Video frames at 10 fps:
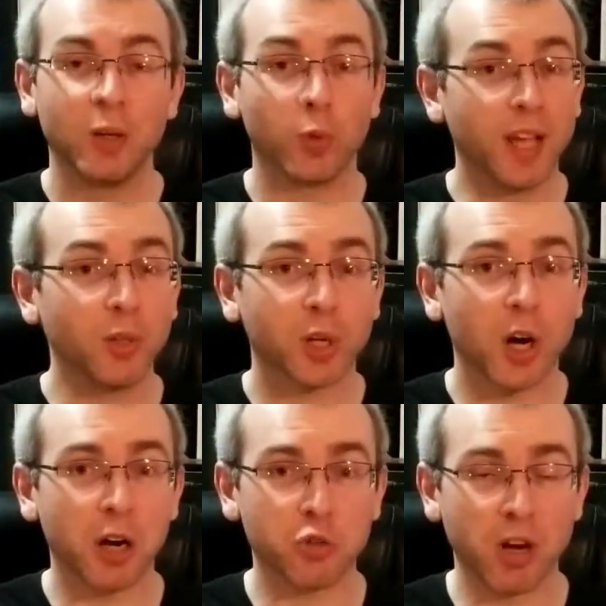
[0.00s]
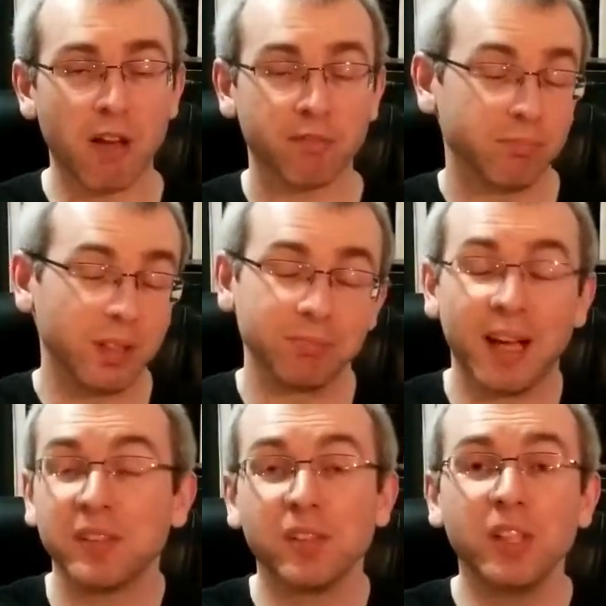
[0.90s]
without a hard drive, and
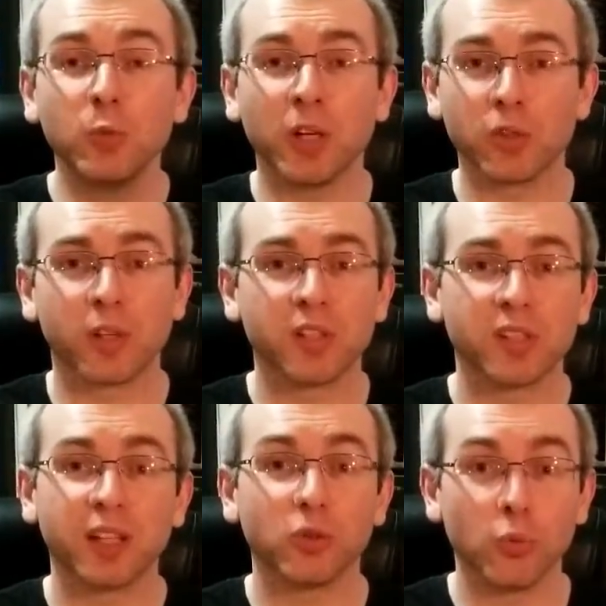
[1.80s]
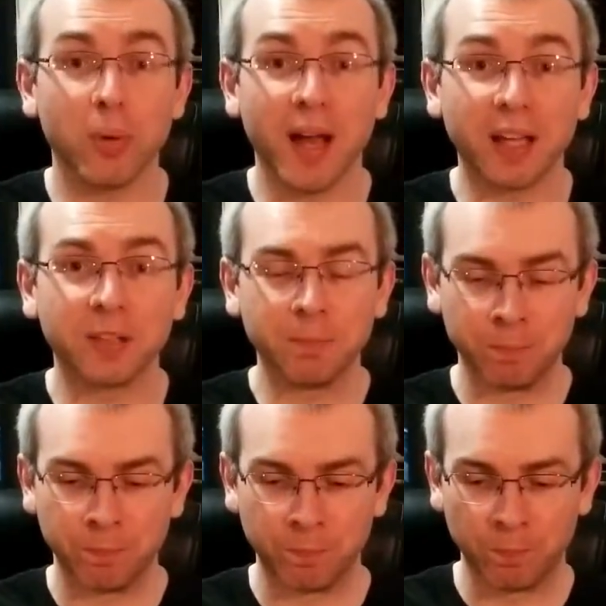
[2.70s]
I didn't need one, so I decided to buy
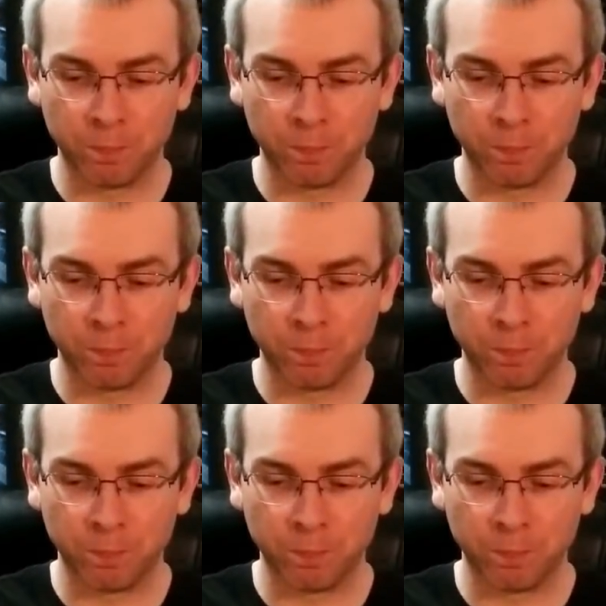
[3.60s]
it.